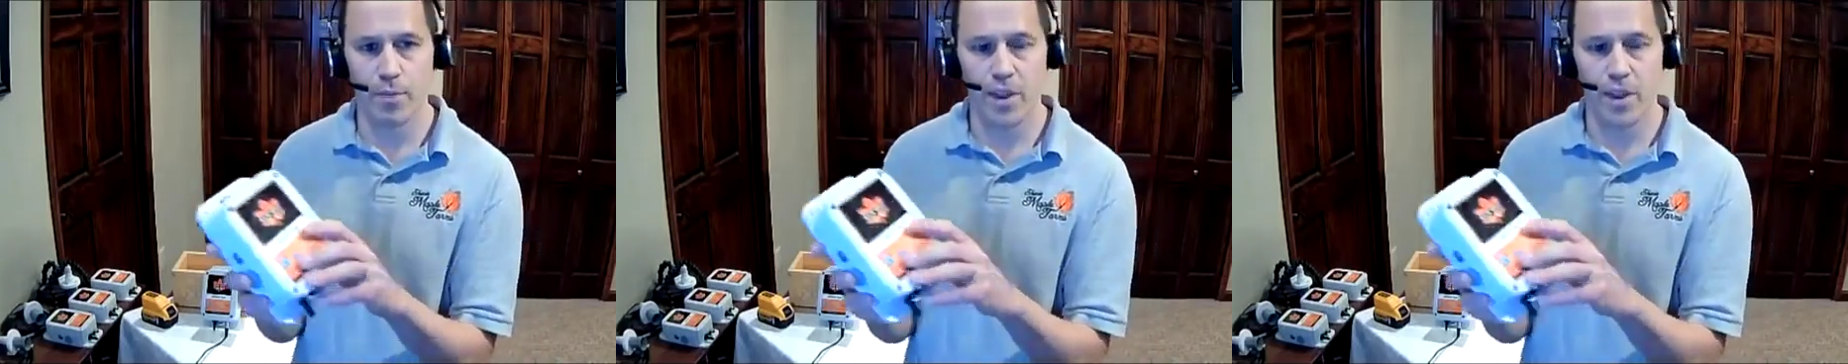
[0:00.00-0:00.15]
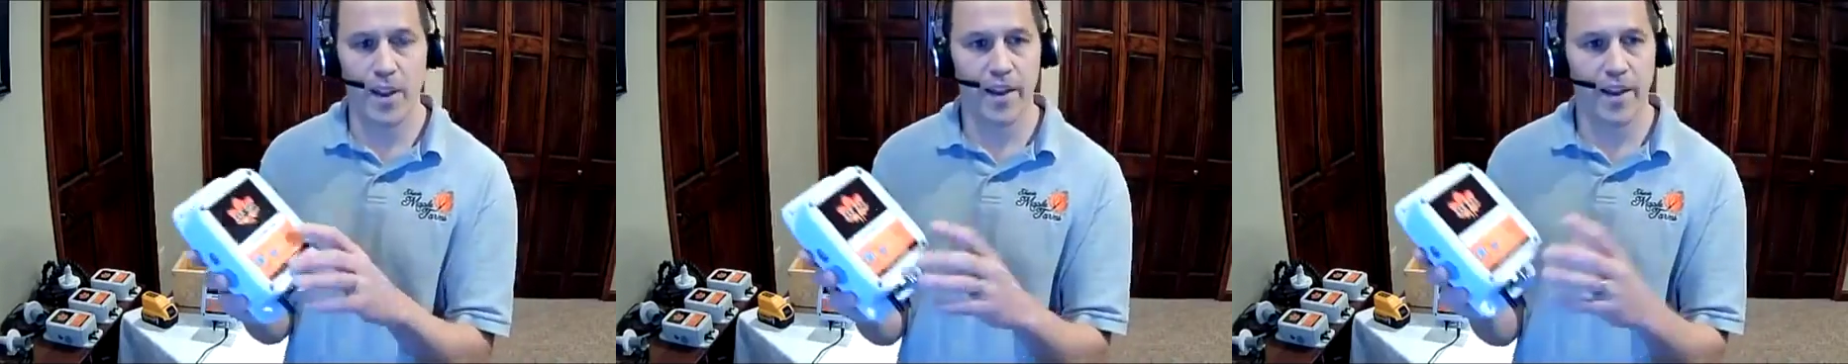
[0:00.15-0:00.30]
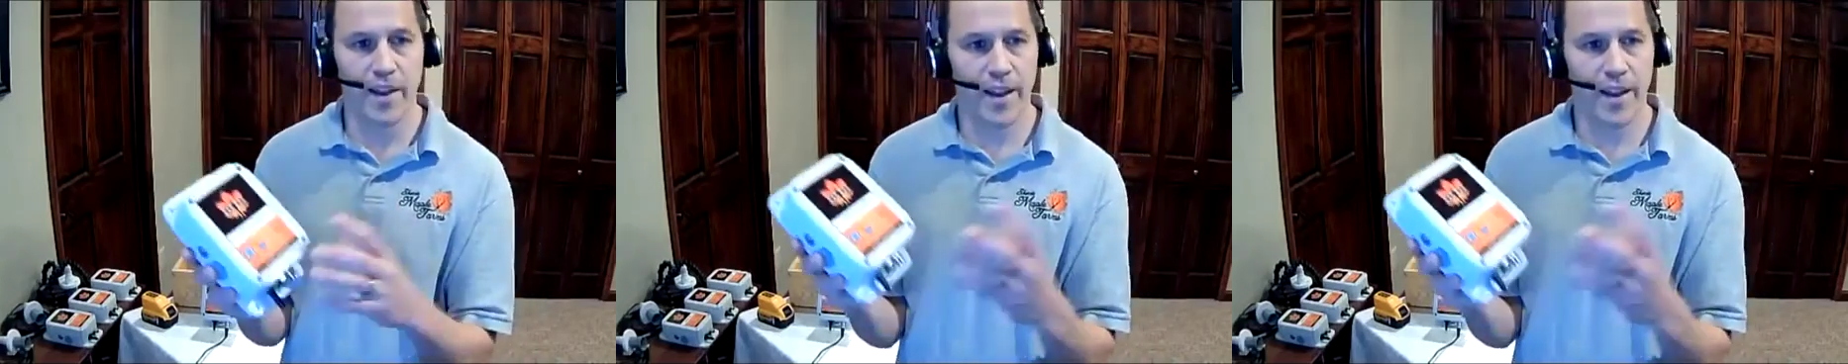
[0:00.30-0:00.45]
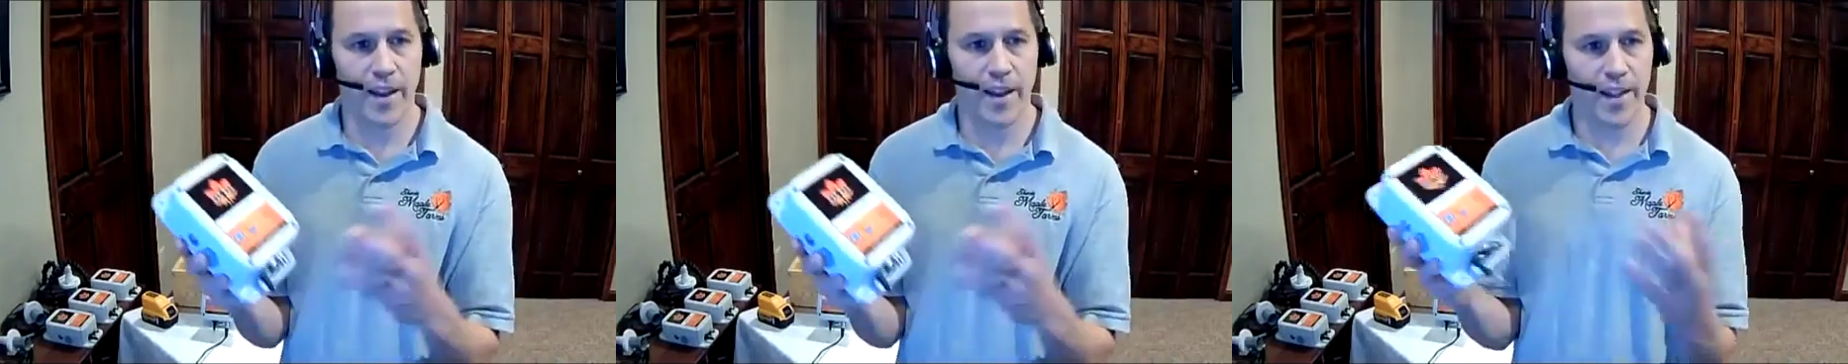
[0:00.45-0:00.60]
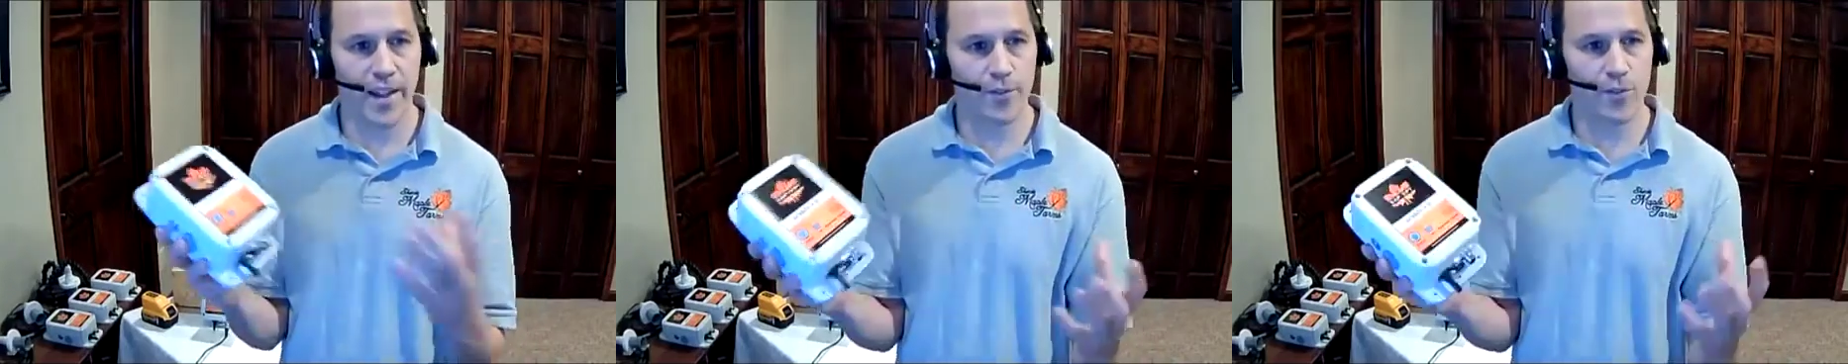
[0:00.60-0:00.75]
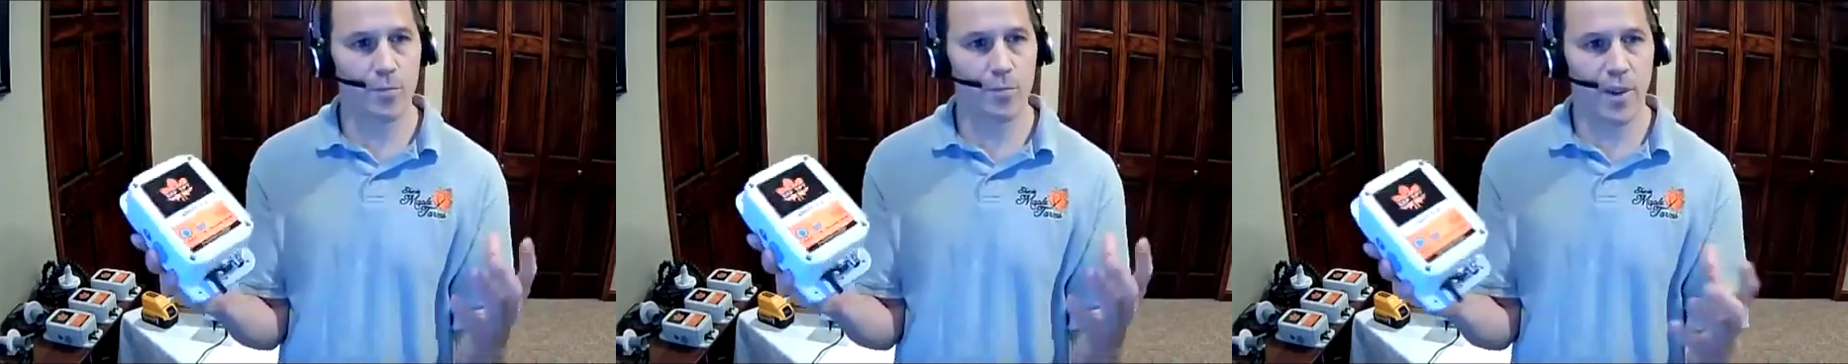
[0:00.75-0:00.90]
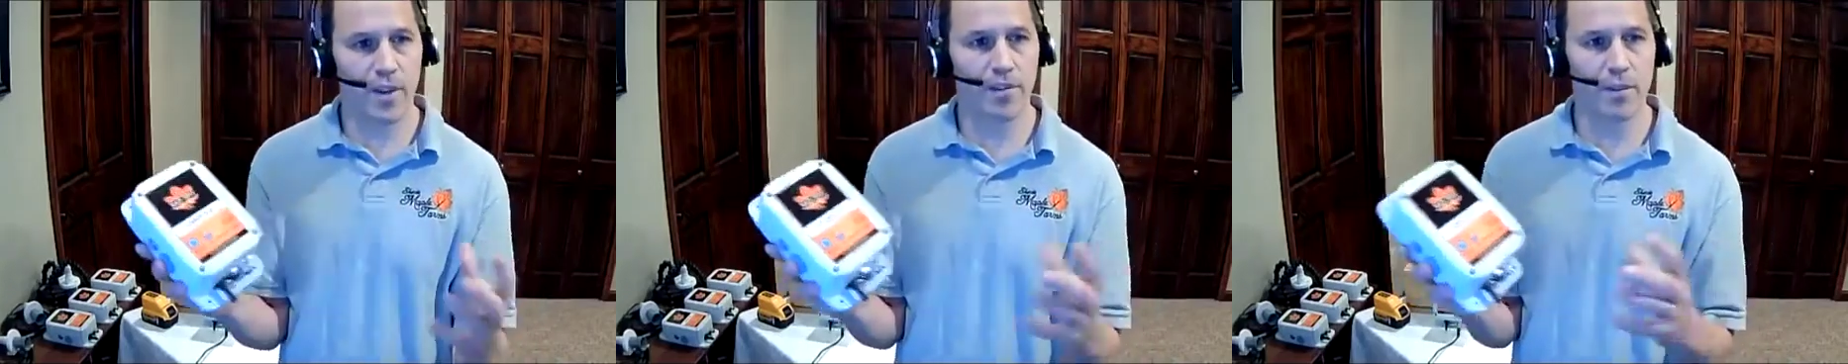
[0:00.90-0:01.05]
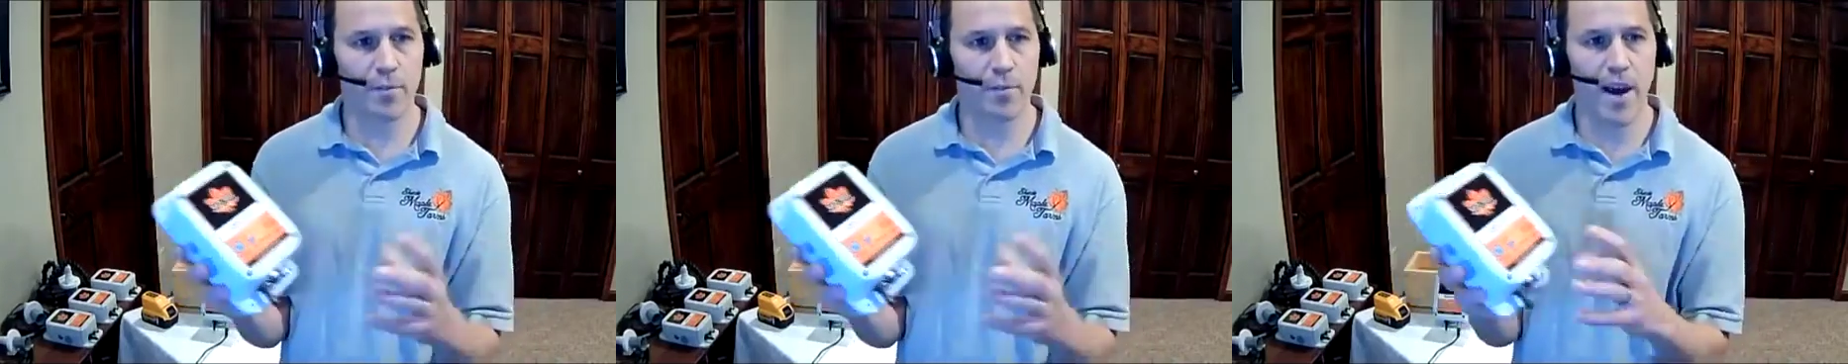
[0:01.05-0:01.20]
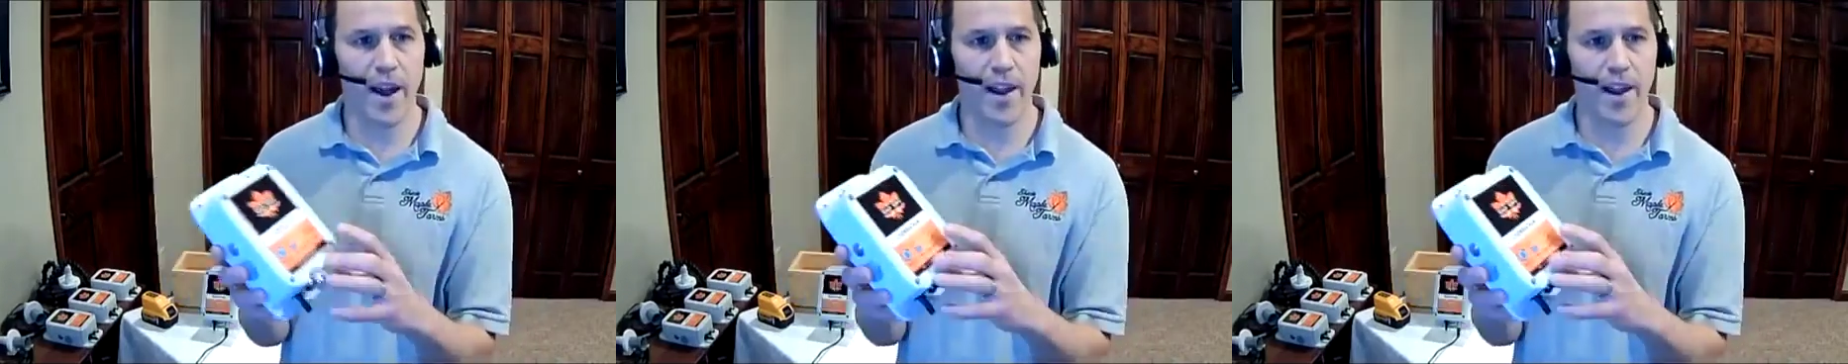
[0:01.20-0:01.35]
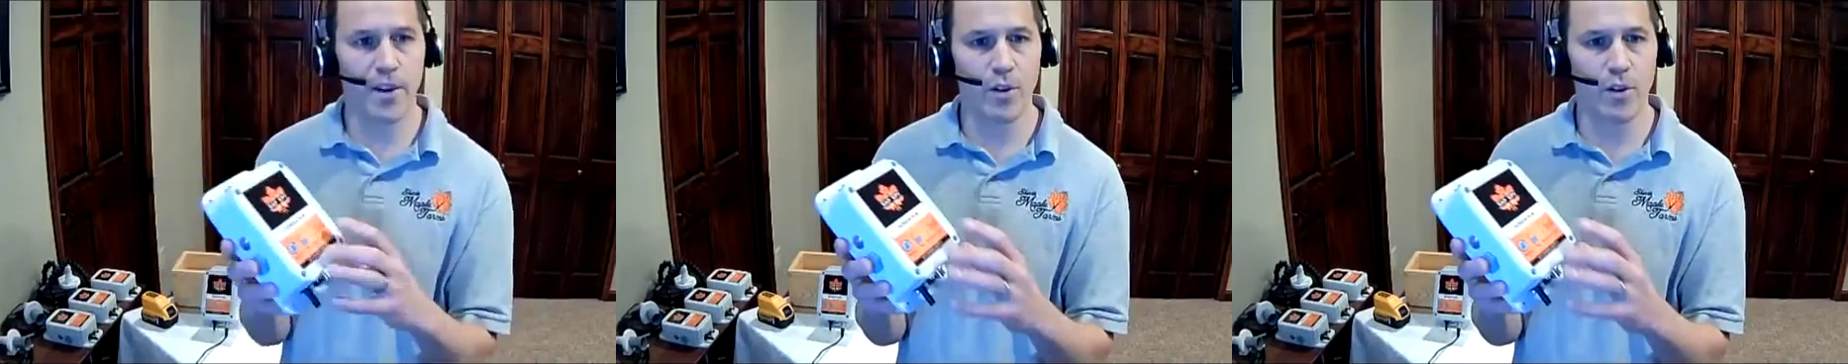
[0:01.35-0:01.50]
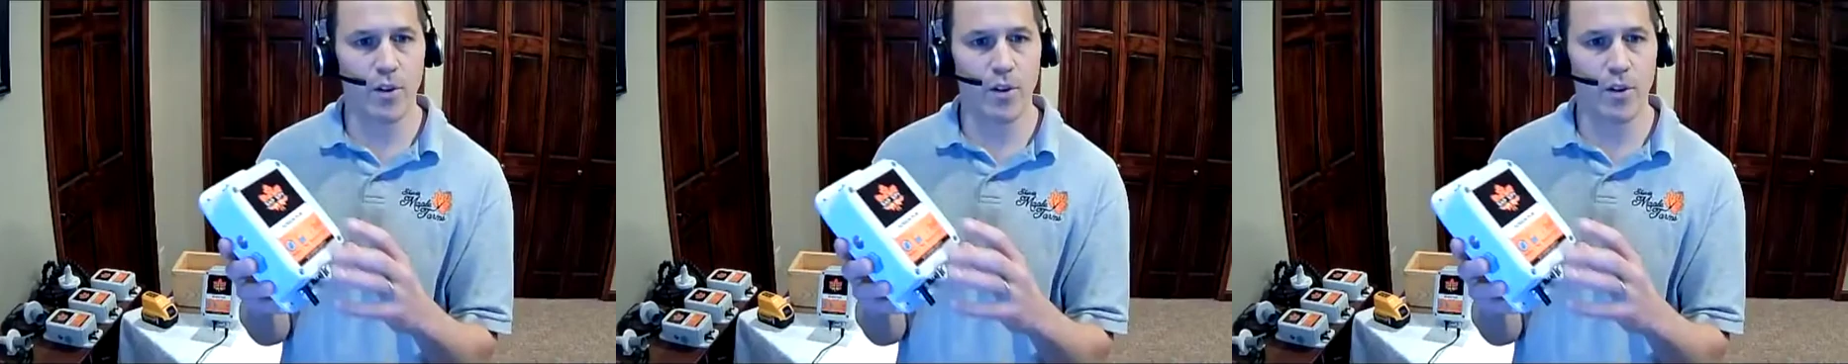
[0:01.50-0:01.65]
Kind of gives you peace of mind knowing